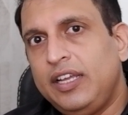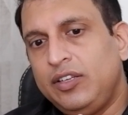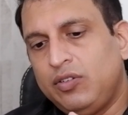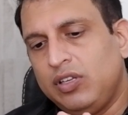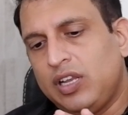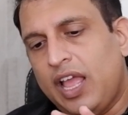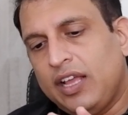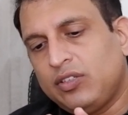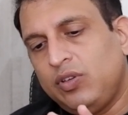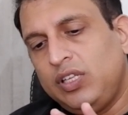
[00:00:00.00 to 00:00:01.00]
It will
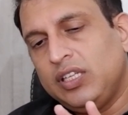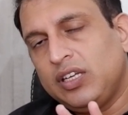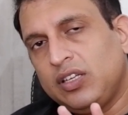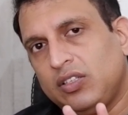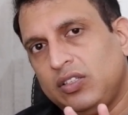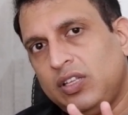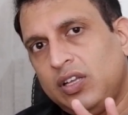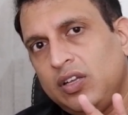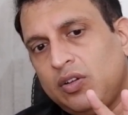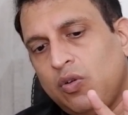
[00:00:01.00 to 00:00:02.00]
actually,
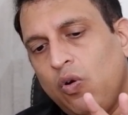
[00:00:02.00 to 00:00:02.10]
the